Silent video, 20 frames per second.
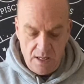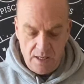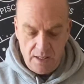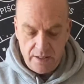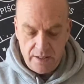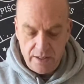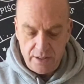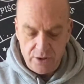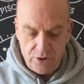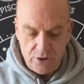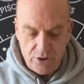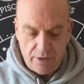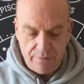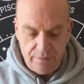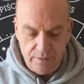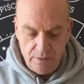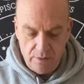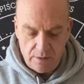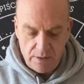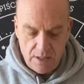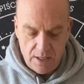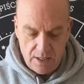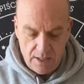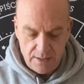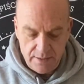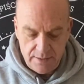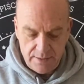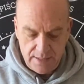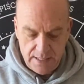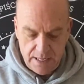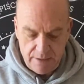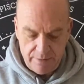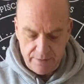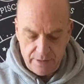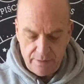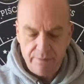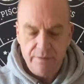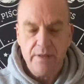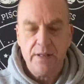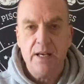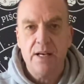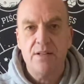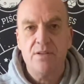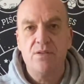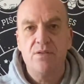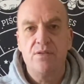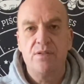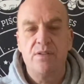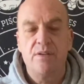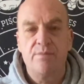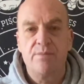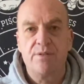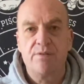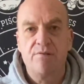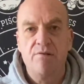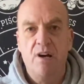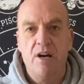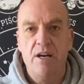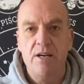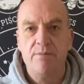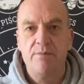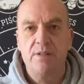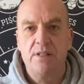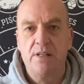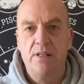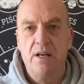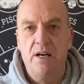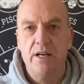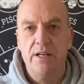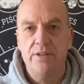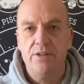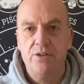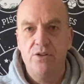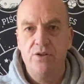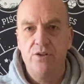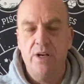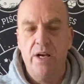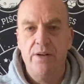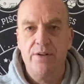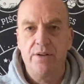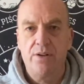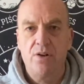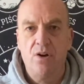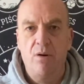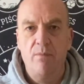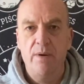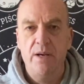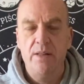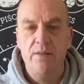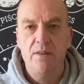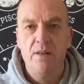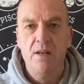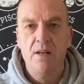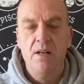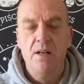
Going to shuffle your cards now. Don't forget to subscribe, to like, to share, to comment.